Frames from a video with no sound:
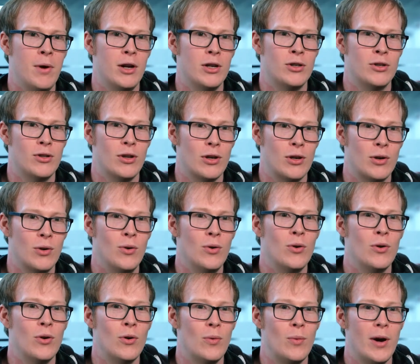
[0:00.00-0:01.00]
much the
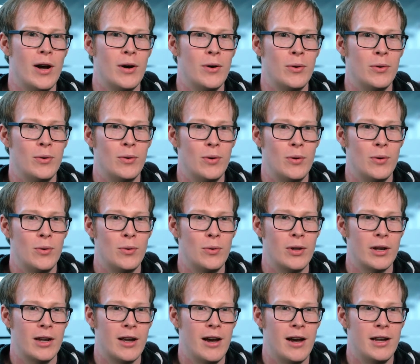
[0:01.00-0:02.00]
core where all
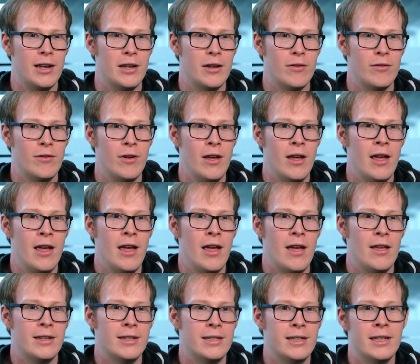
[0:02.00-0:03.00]
the kind of
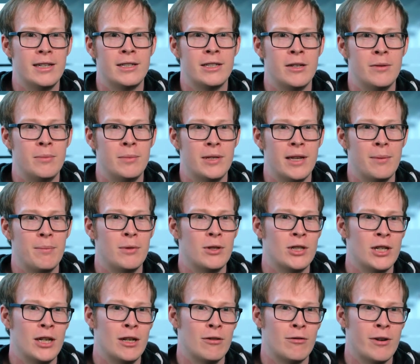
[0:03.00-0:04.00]
systems and
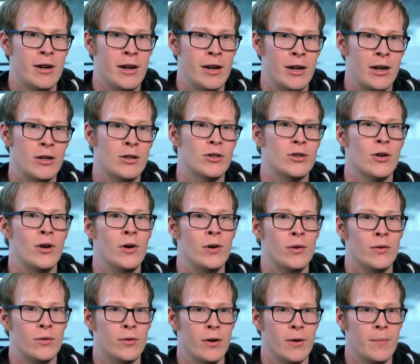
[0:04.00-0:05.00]
machinery are
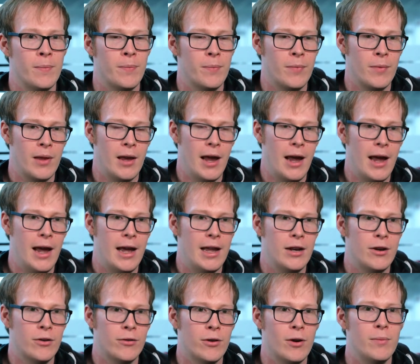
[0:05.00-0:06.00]
controlled from.
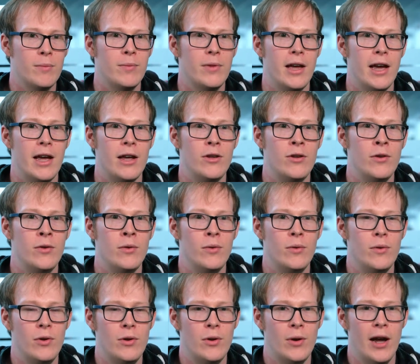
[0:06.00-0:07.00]
And from there, you
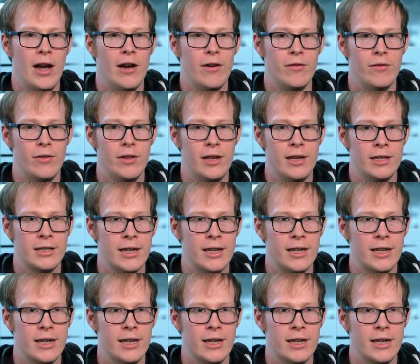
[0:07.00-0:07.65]
have the